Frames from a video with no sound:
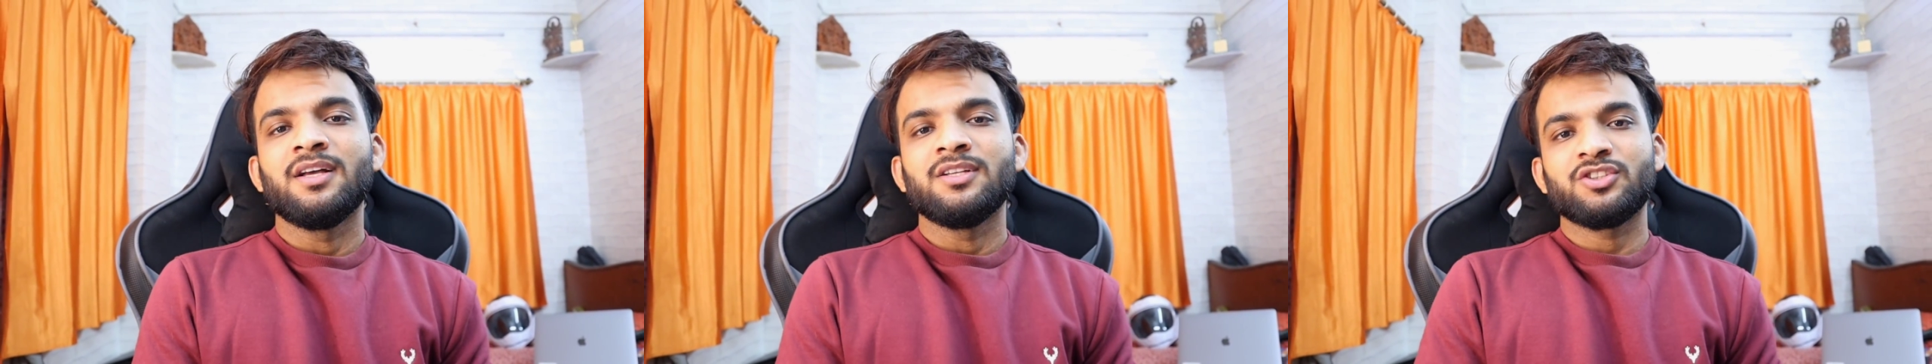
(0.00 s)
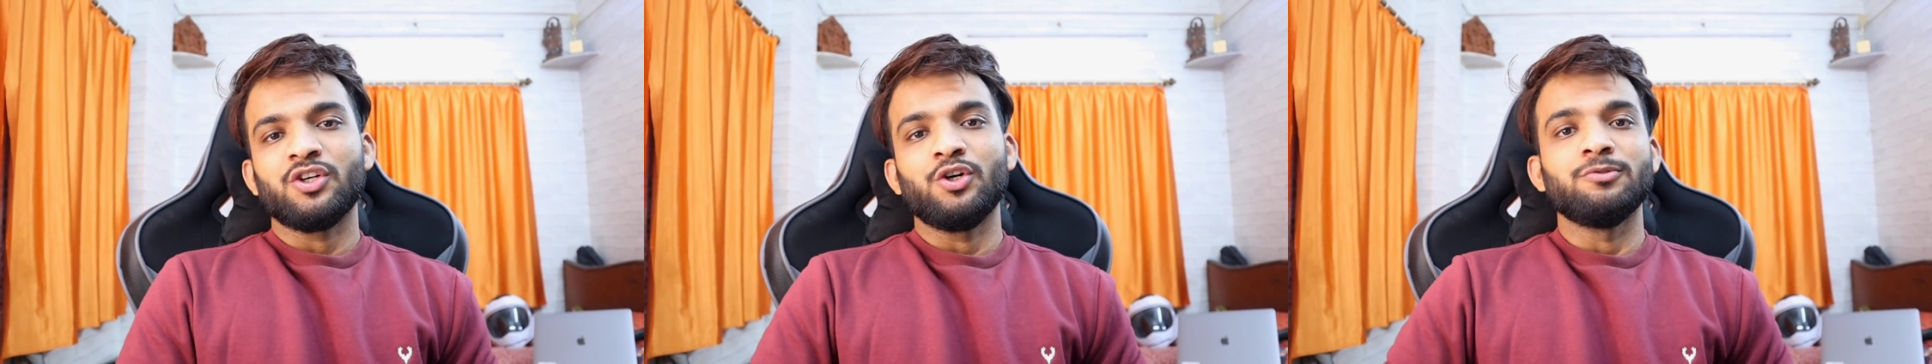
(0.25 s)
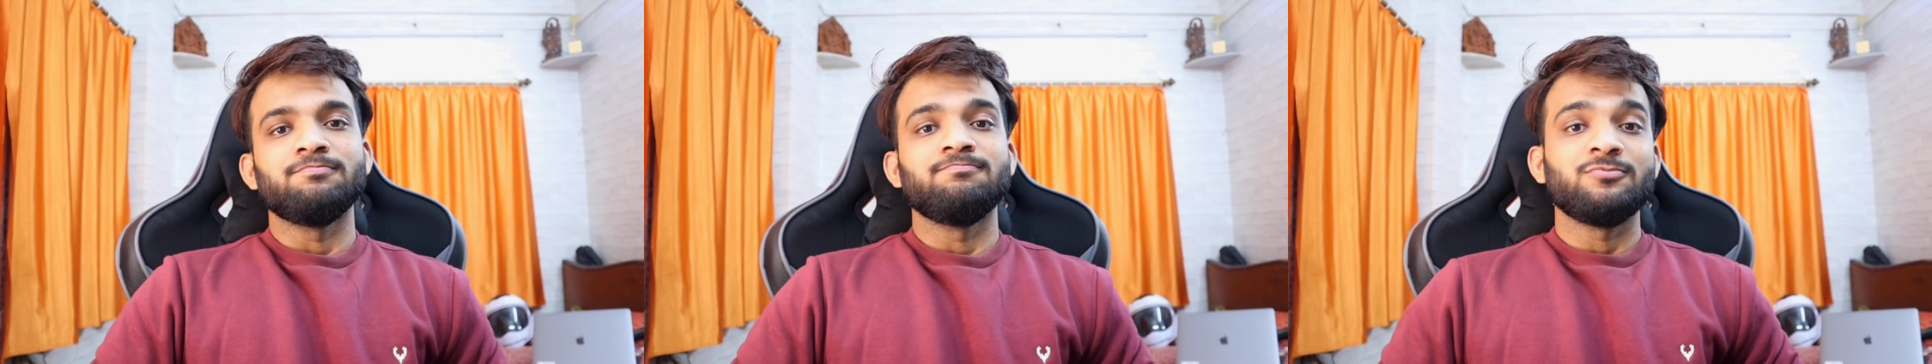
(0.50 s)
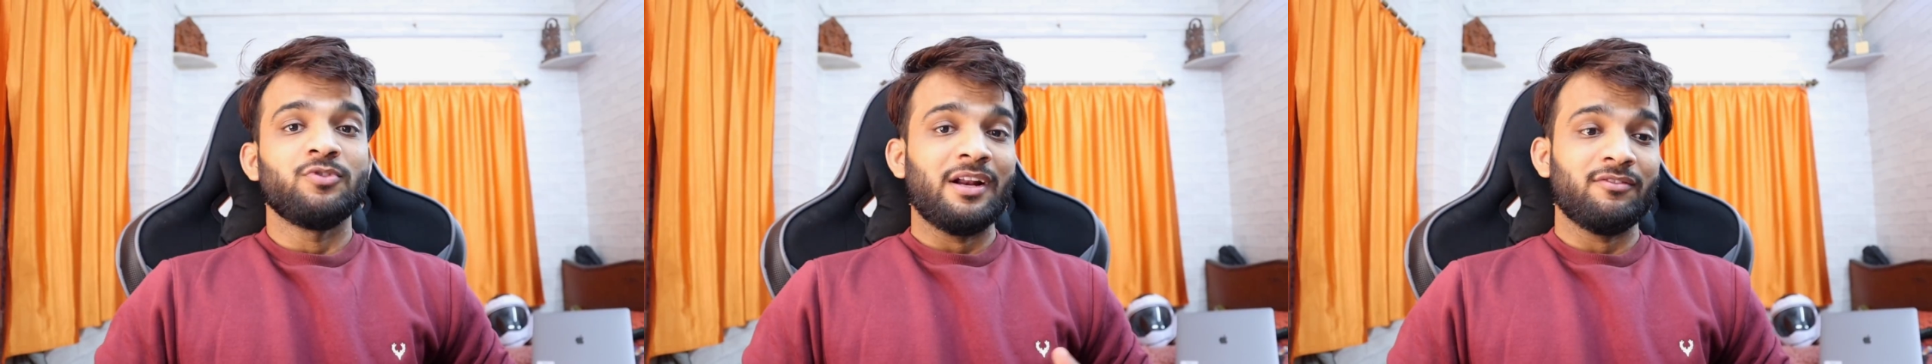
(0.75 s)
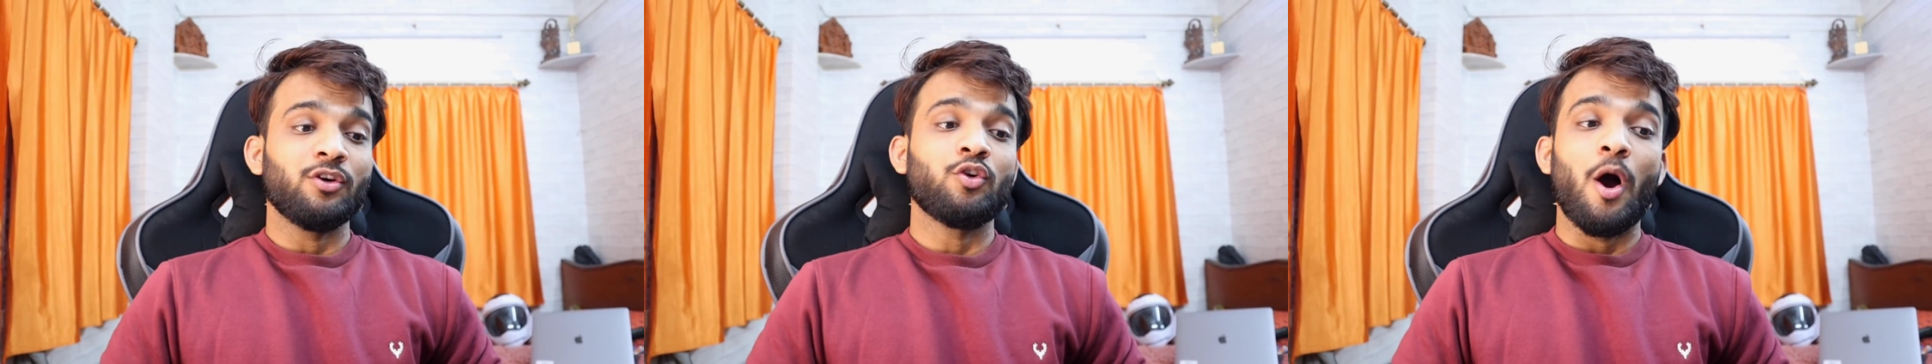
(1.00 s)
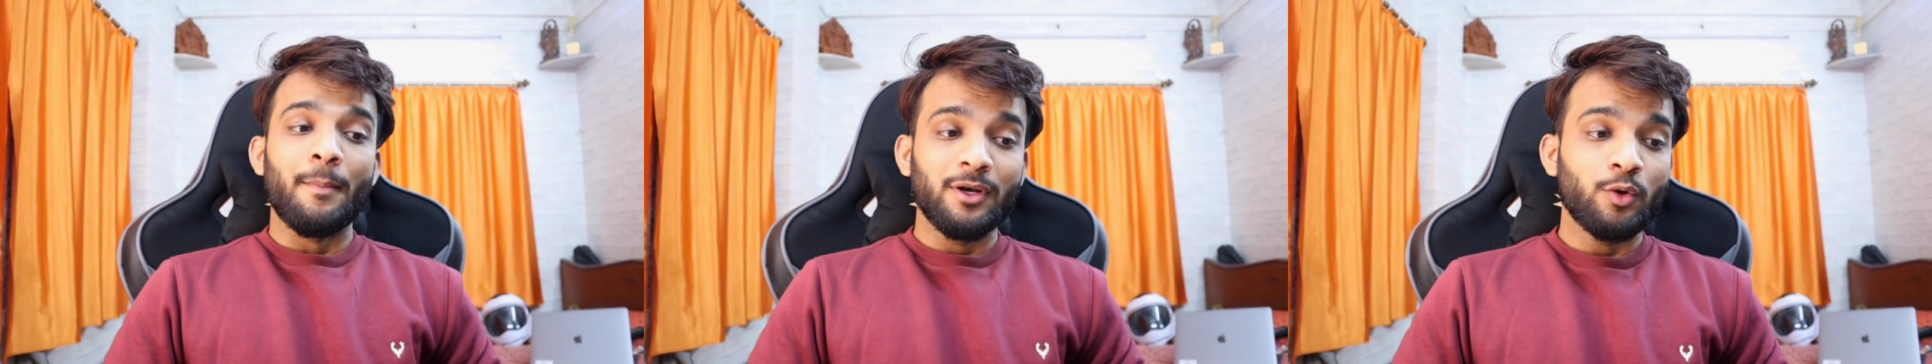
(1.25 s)
So one of the
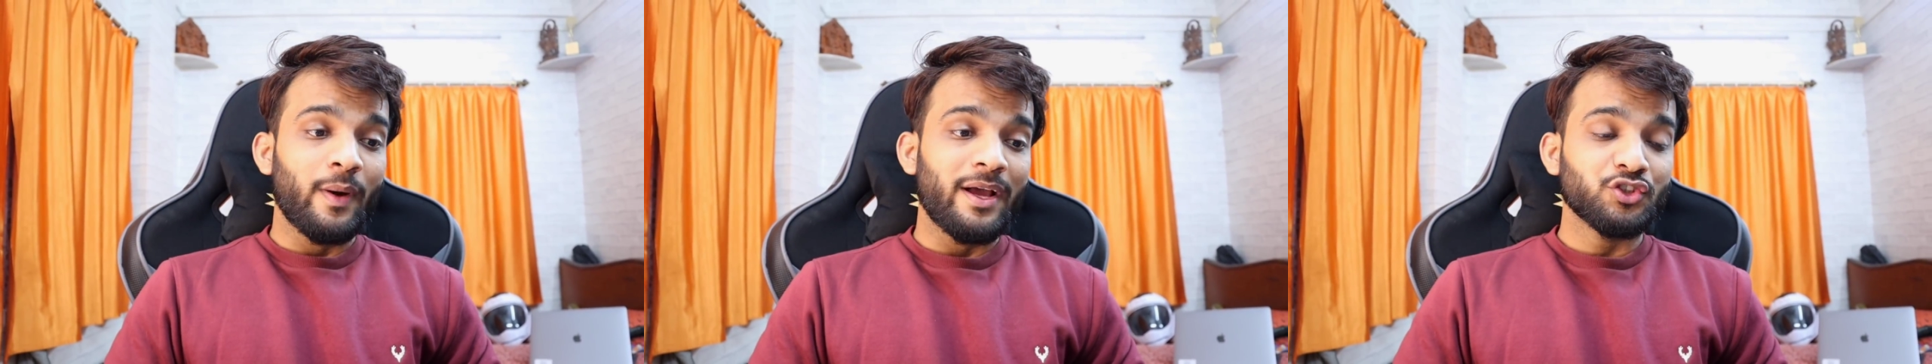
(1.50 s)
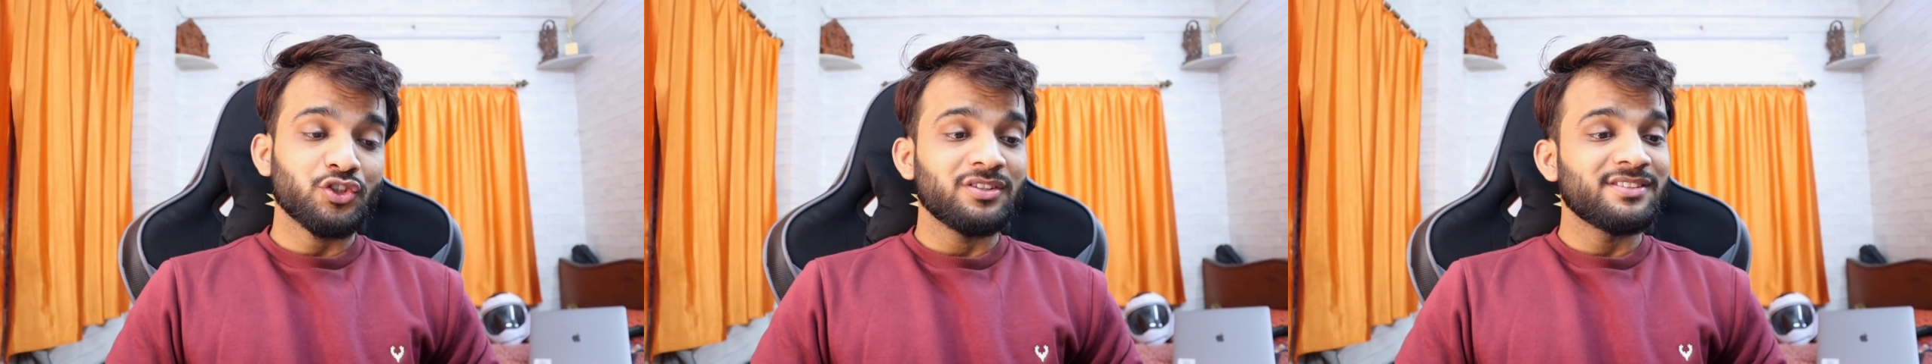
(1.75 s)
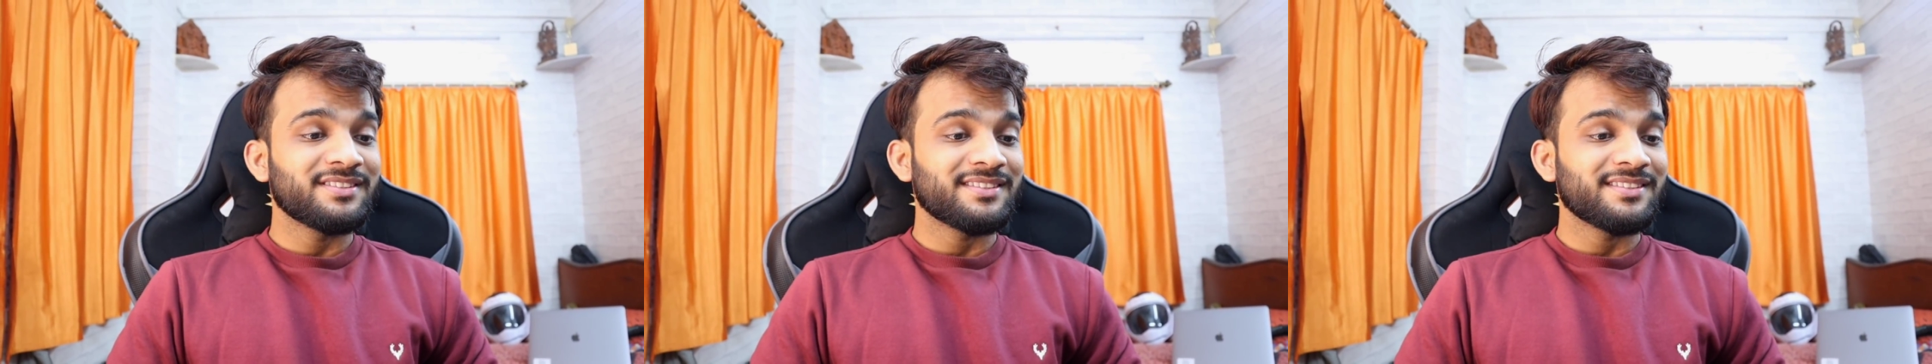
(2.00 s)
common questions